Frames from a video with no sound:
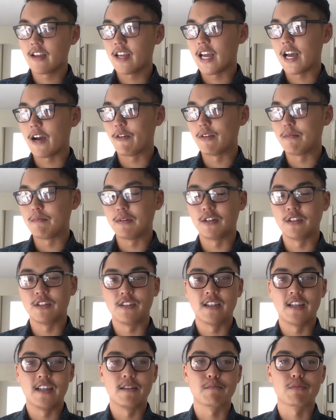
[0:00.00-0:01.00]
how we
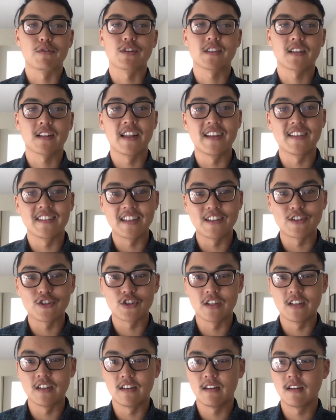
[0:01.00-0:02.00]
build in
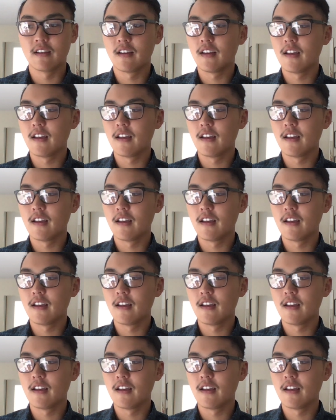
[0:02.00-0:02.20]
personalization,